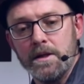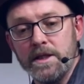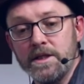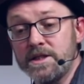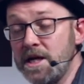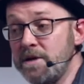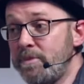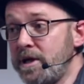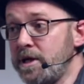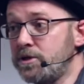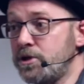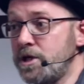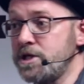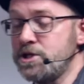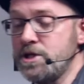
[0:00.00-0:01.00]
Internet
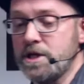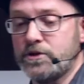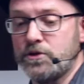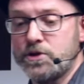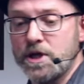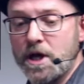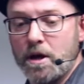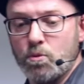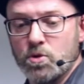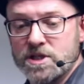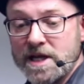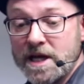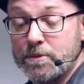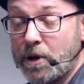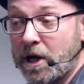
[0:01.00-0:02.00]
penetration at the time
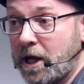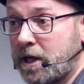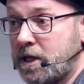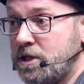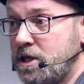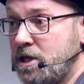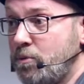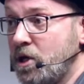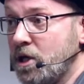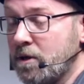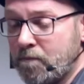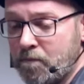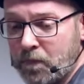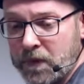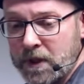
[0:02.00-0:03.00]
was led by
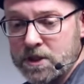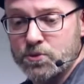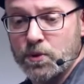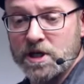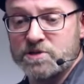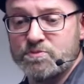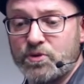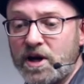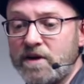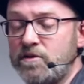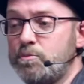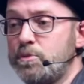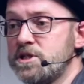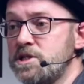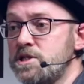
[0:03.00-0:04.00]
academia, as well as
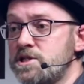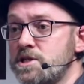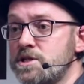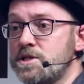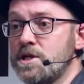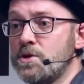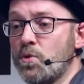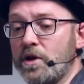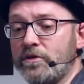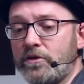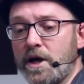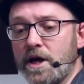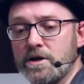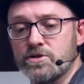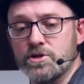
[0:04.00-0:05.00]
private businesses and
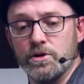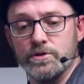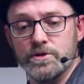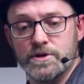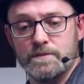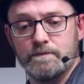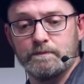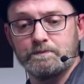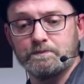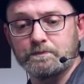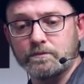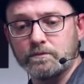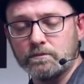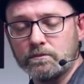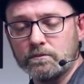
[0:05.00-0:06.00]
wealthy households,
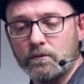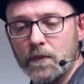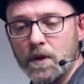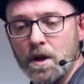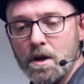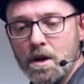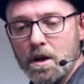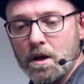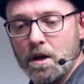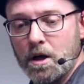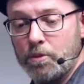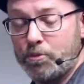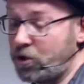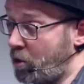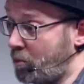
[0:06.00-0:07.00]

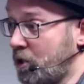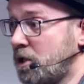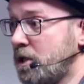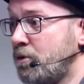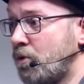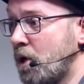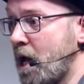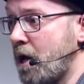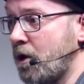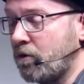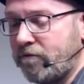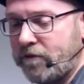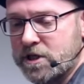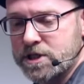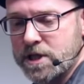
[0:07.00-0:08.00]
predominantly relying
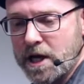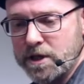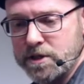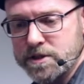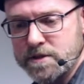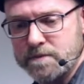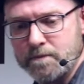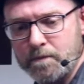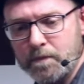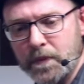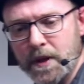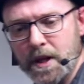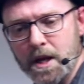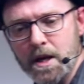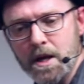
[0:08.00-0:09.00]
on fixed lines.
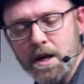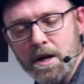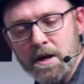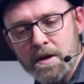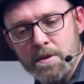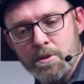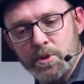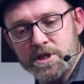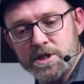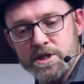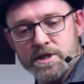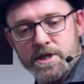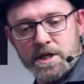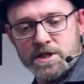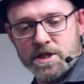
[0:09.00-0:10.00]
But
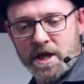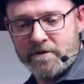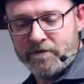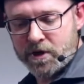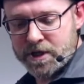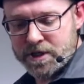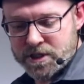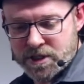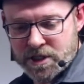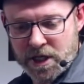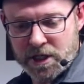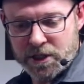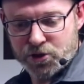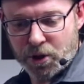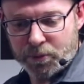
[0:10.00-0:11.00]
since then, South Africa has
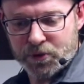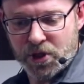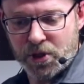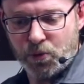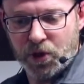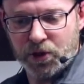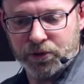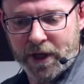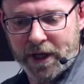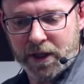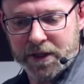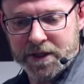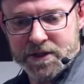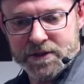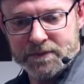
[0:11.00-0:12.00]
steadily dropped in the world
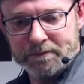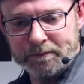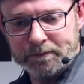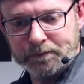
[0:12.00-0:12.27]
rankings.